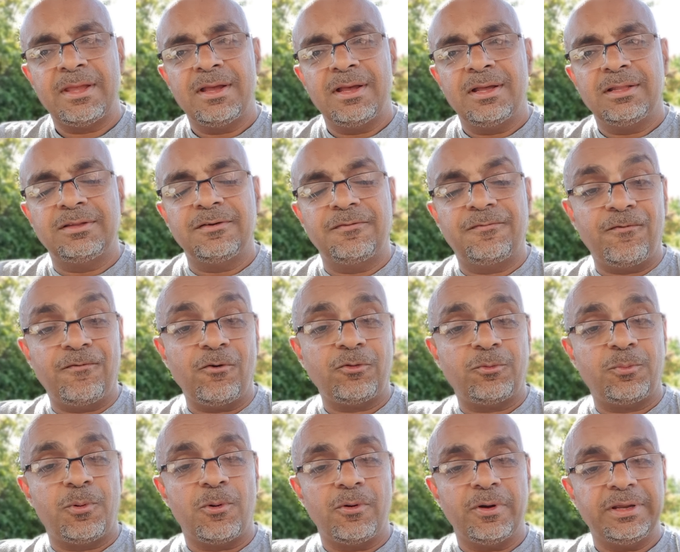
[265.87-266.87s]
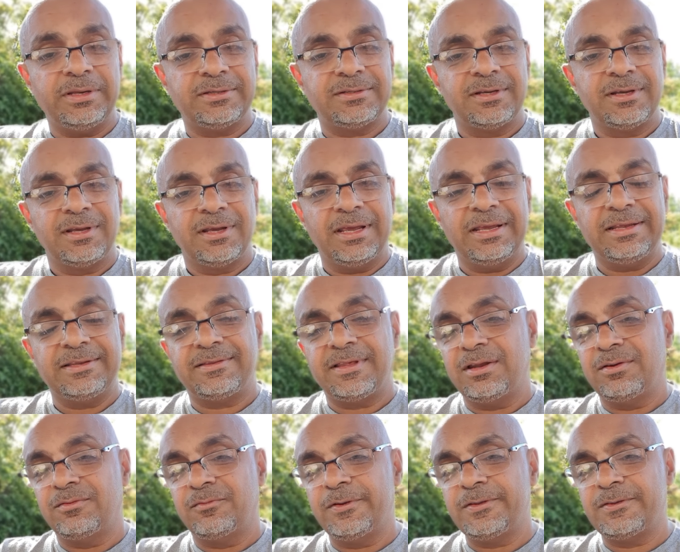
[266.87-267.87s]
The fourth point is
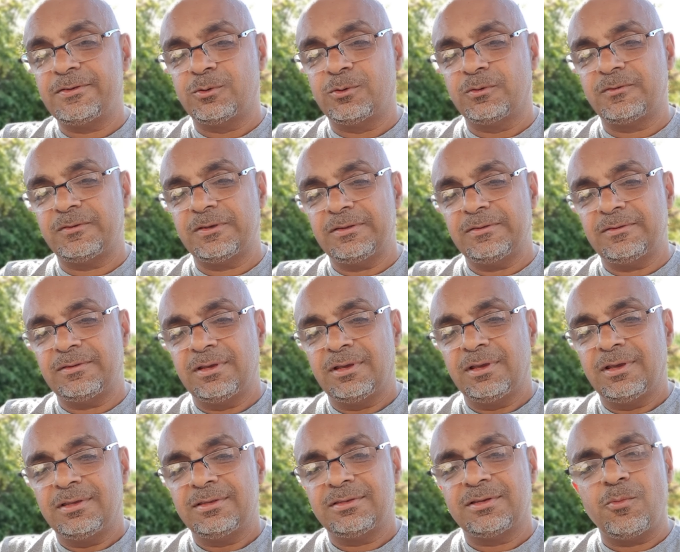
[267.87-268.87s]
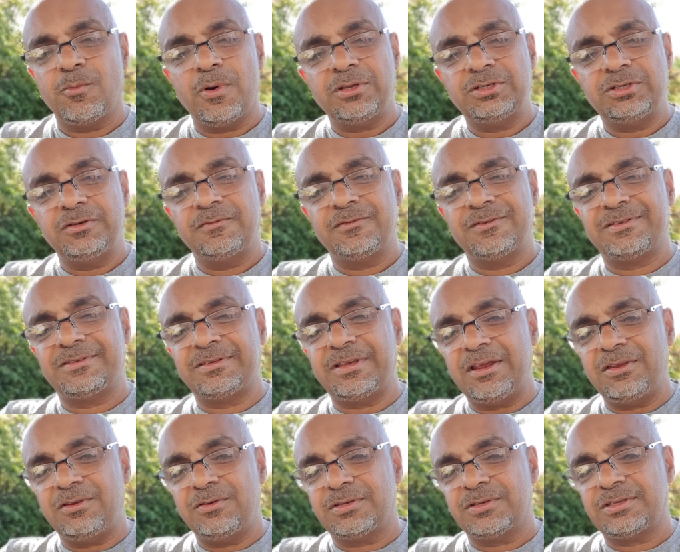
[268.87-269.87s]
then resources. So once you've
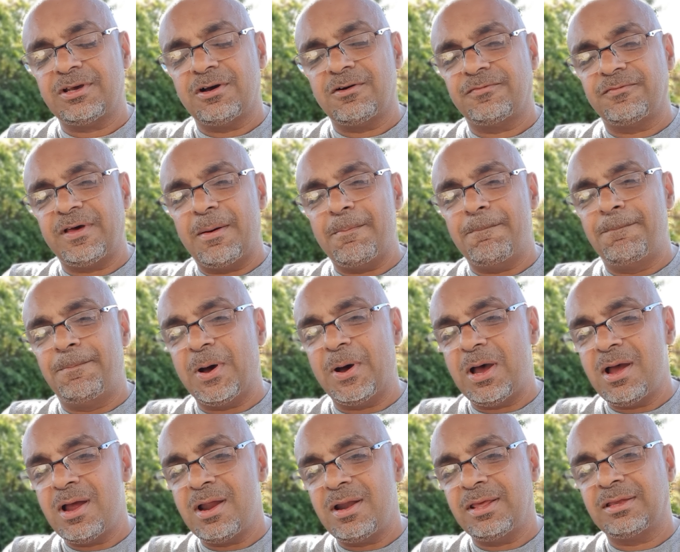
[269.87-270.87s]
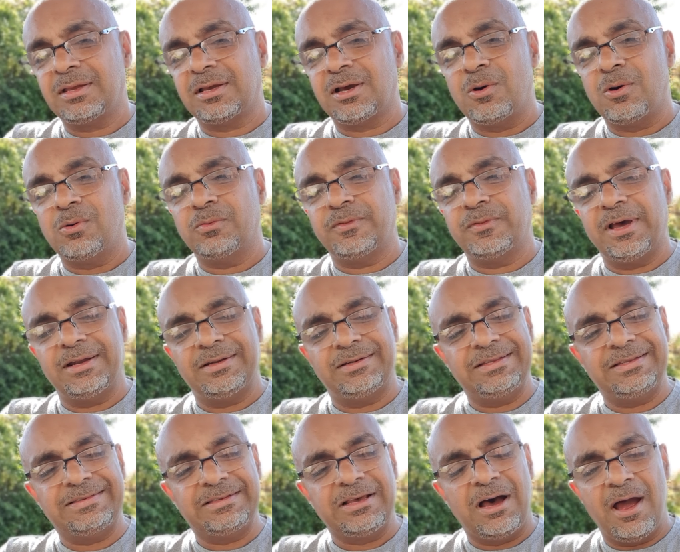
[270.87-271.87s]
set yourself that burning goal, that
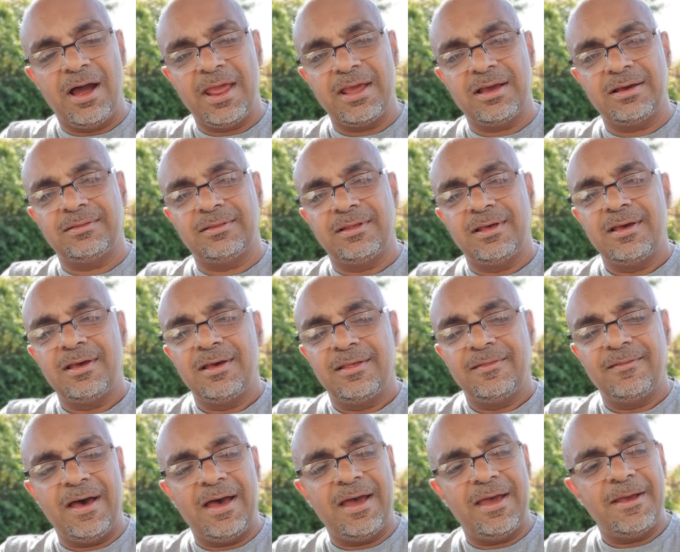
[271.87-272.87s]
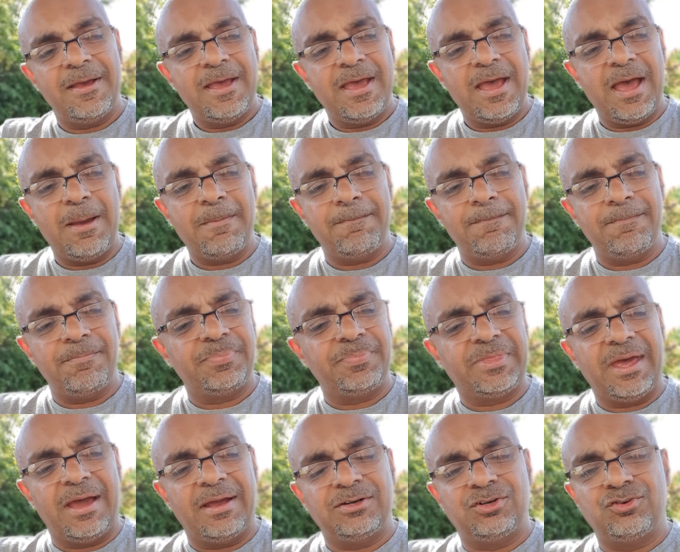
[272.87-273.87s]
desire,
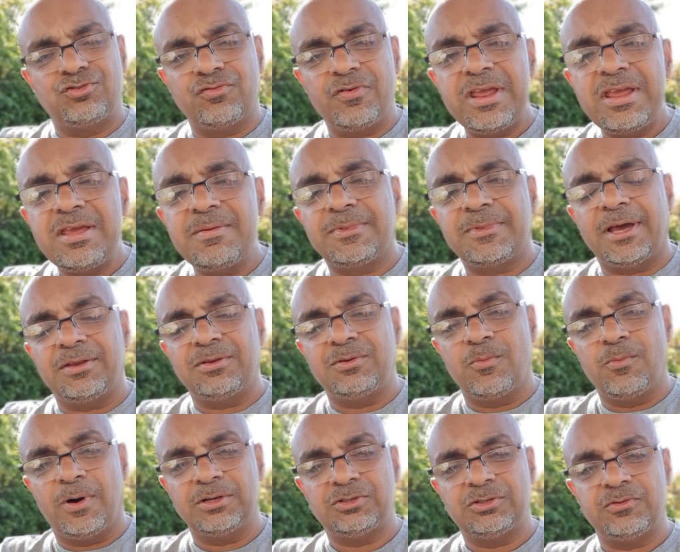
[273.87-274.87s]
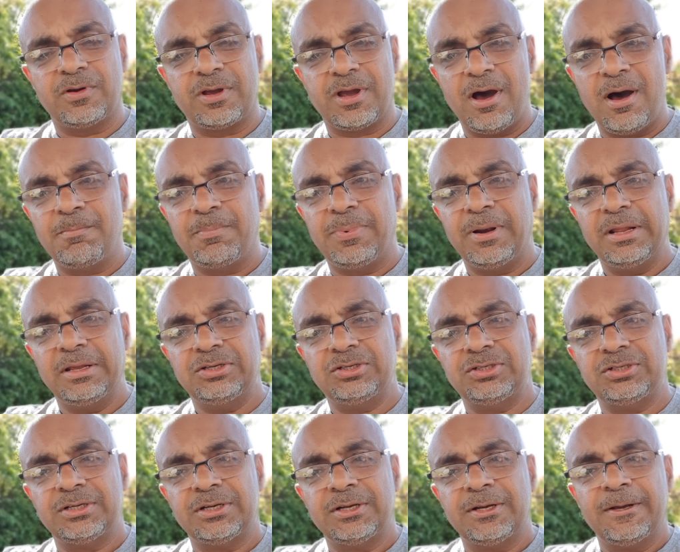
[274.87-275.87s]
that dream that you want to
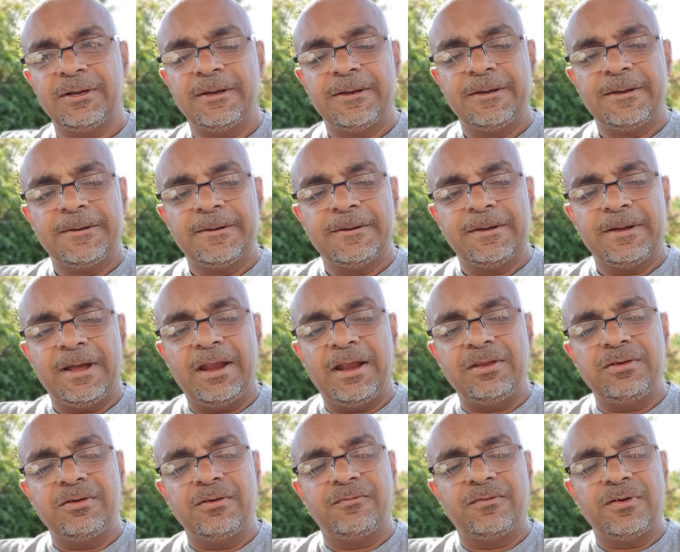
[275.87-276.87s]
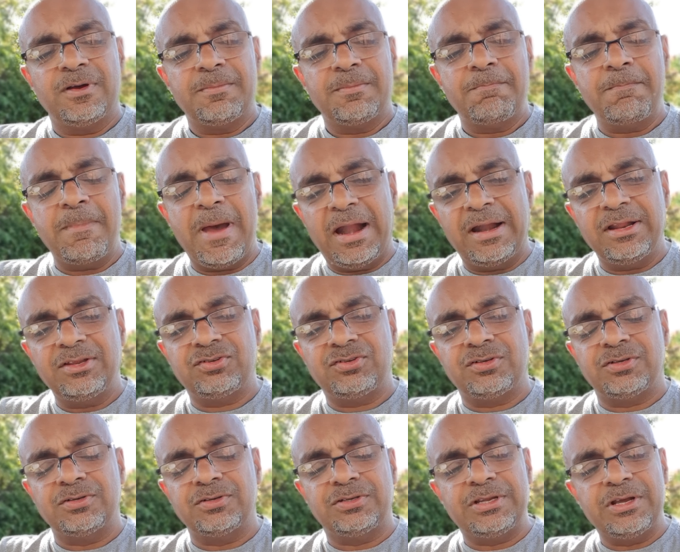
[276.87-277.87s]
accomplish, and you've managed
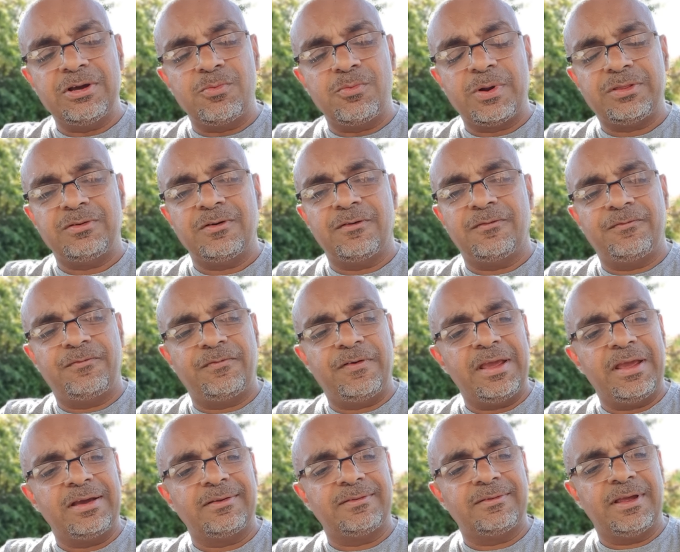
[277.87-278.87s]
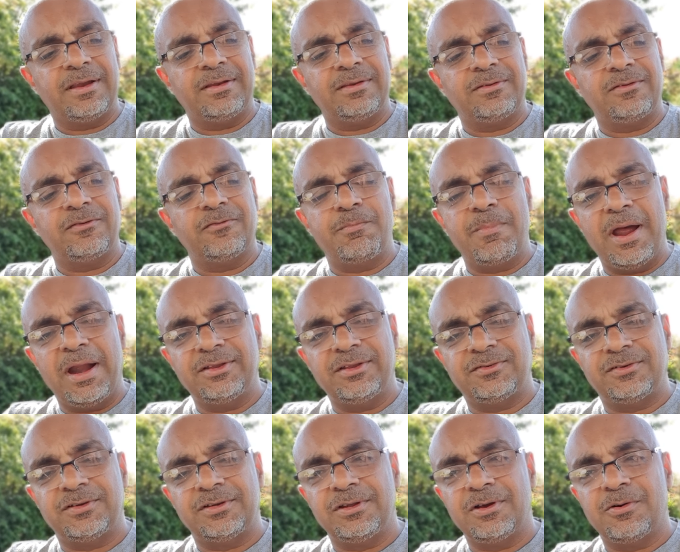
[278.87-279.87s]
to deal with your fears and you've
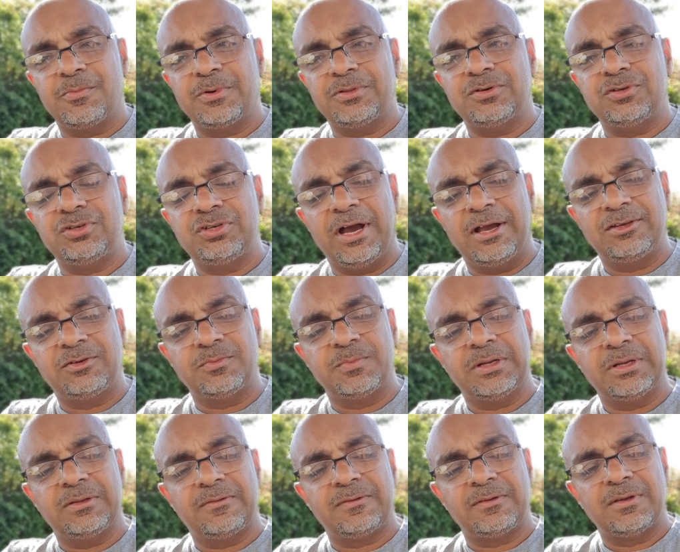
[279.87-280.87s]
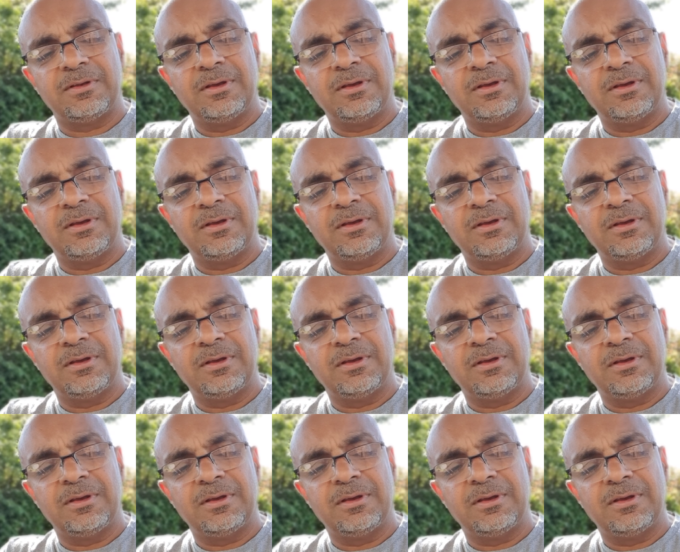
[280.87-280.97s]
managed to deal with your judgments,